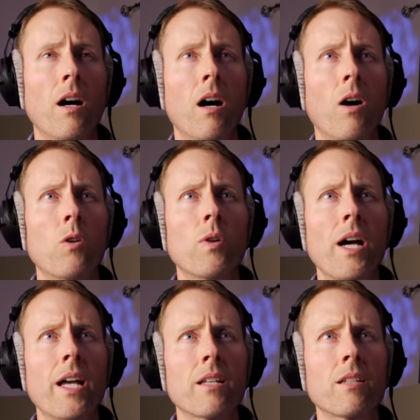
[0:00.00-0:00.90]
All
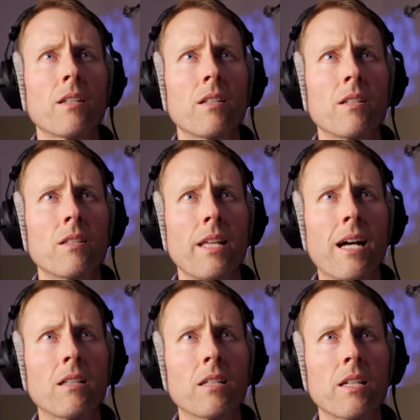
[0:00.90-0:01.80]
right,
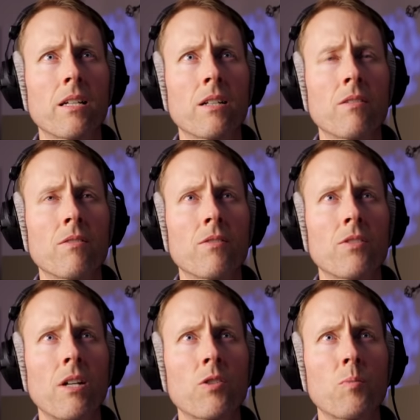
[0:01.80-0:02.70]
Alan again,
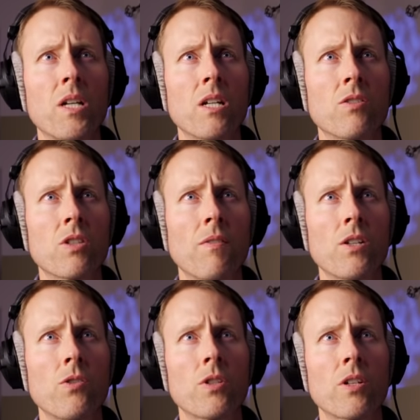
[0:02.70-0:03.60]
sound speeds. The
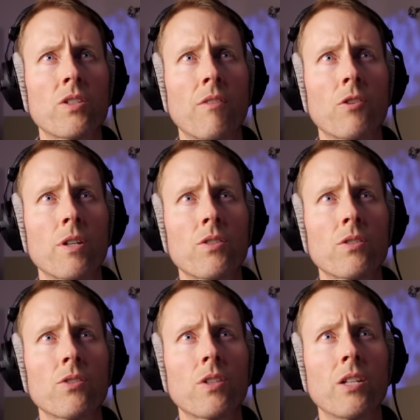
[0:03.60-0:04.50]
seventy-two series have
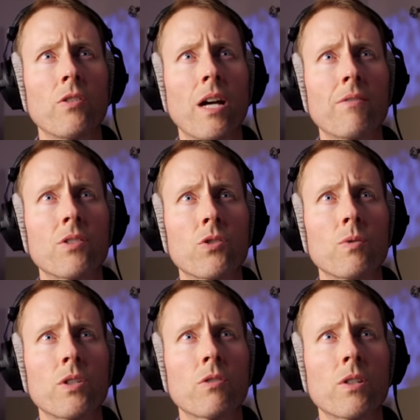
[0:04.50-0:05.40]
crystals, and you have to
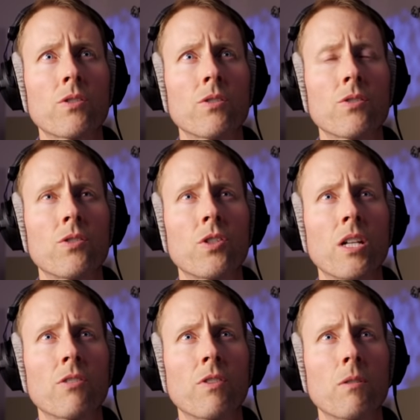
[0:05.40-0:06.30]
switch crystals to
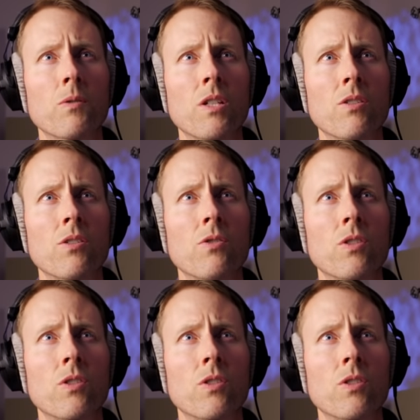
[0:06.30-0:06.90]
change frequencies. The two